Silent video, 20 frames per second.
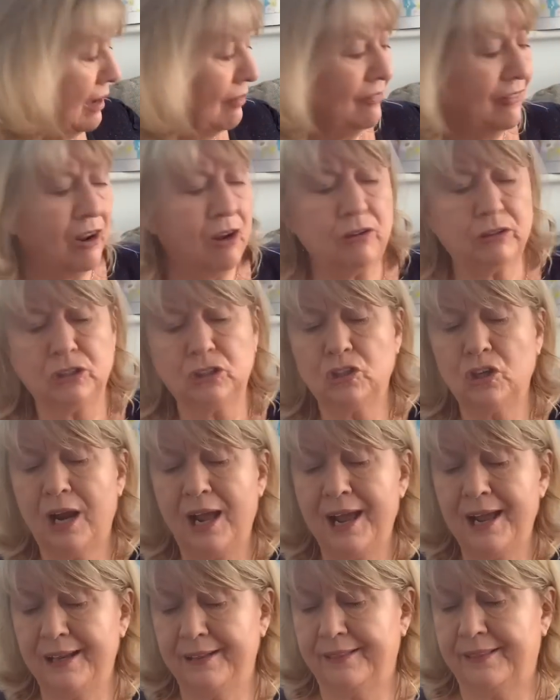I've not
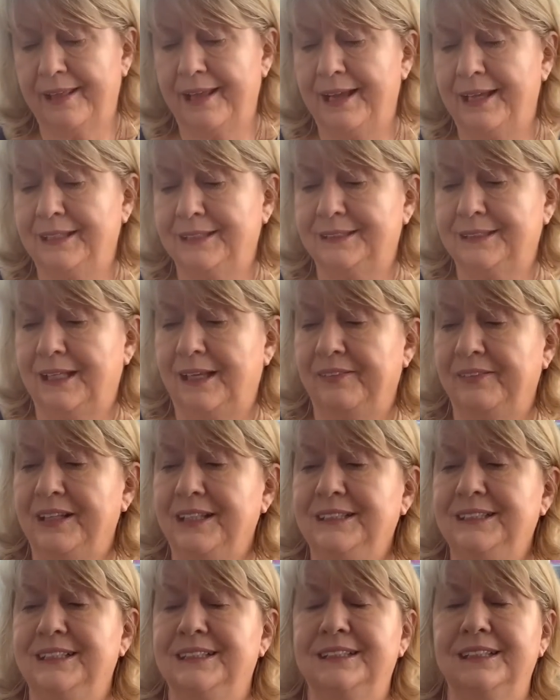tried this, and
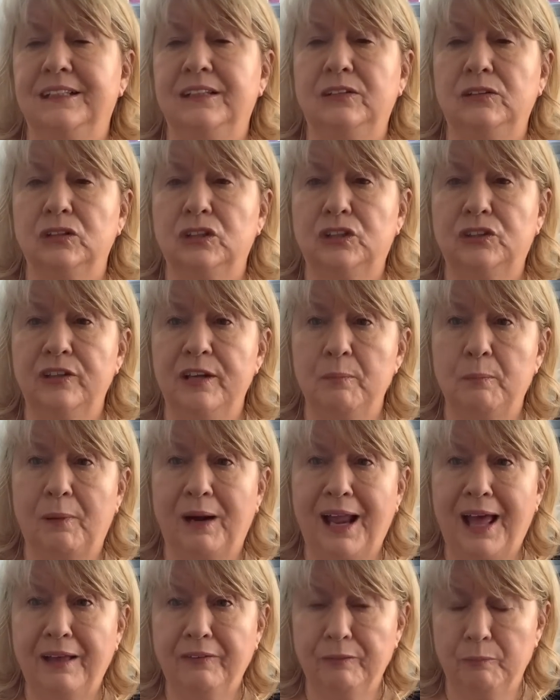this is a luxury
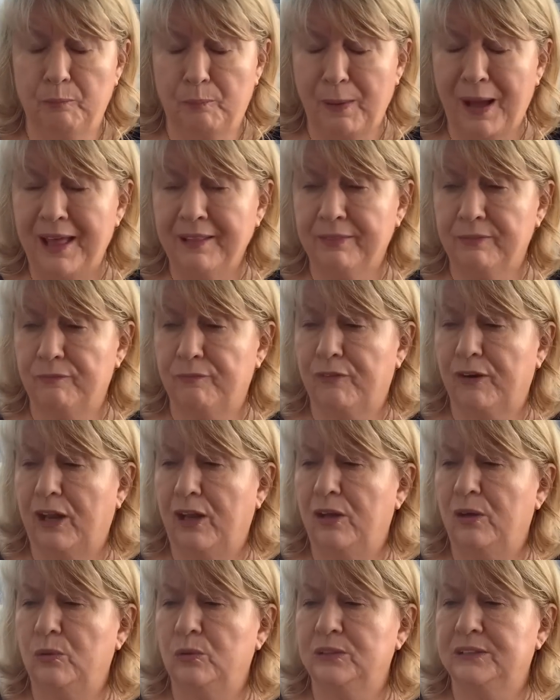bath
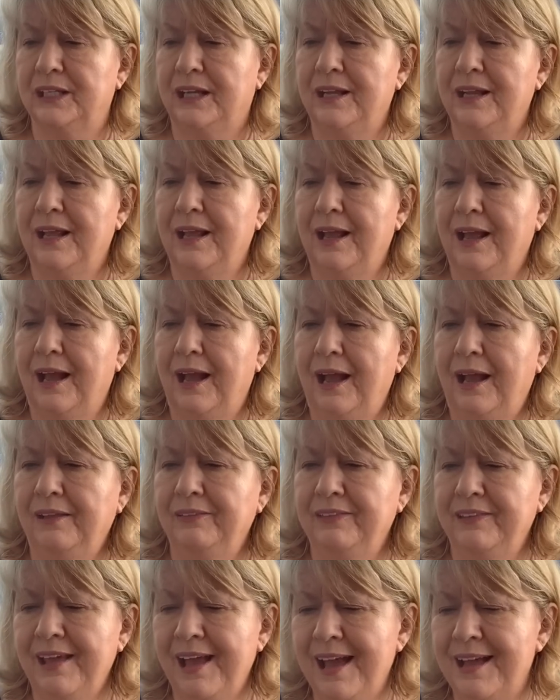float,
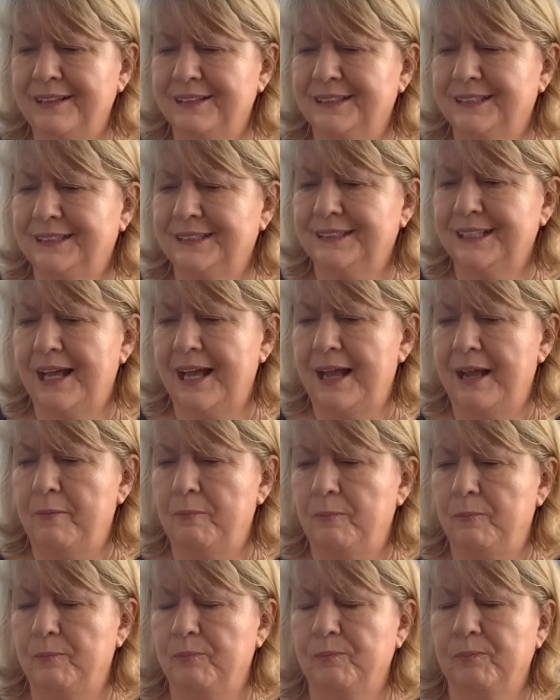and that's a
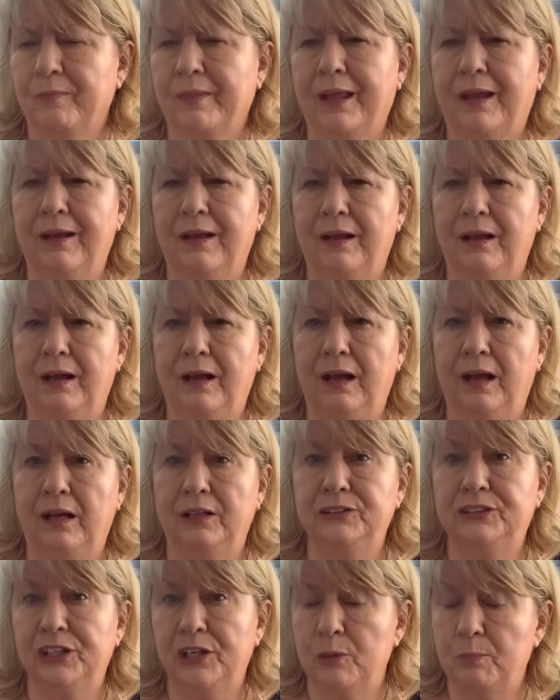
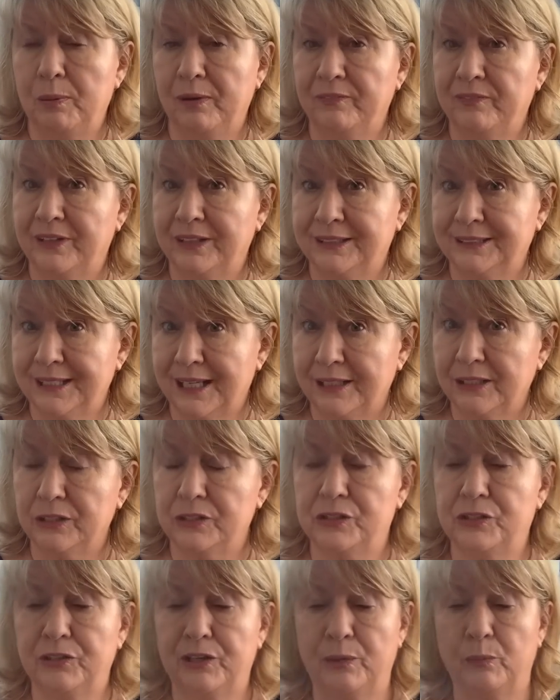dupe of the
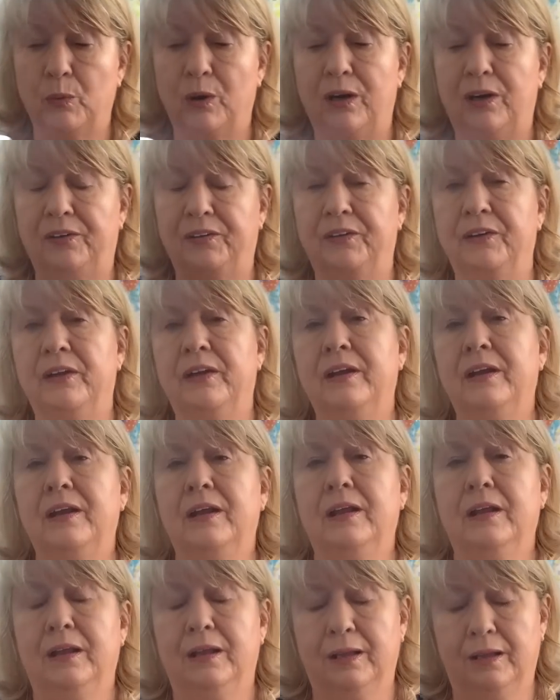Sanctuary one.
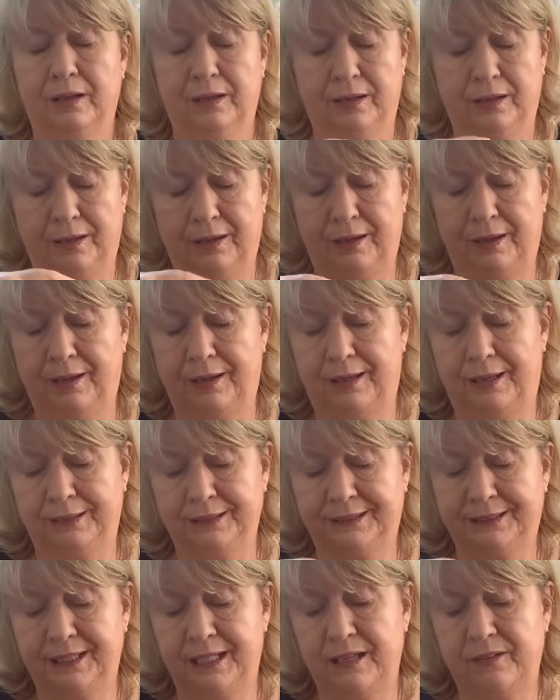I'll
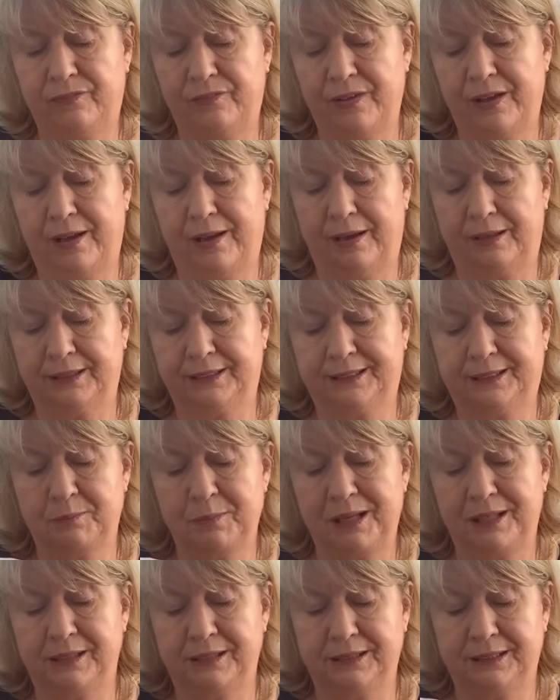see if that
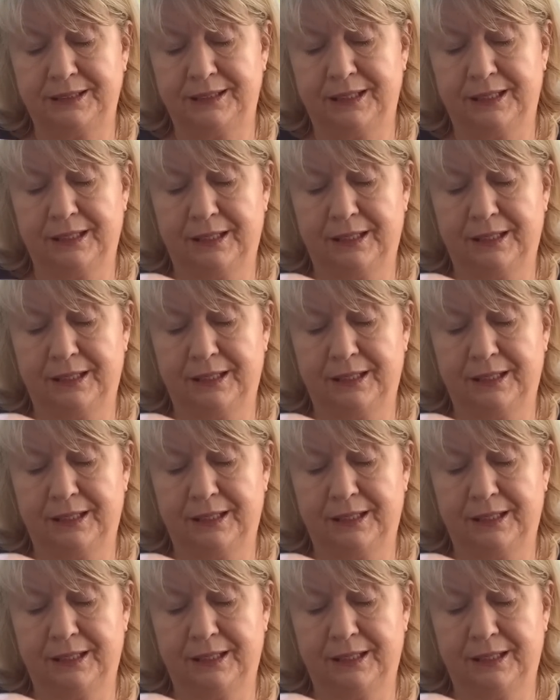smells.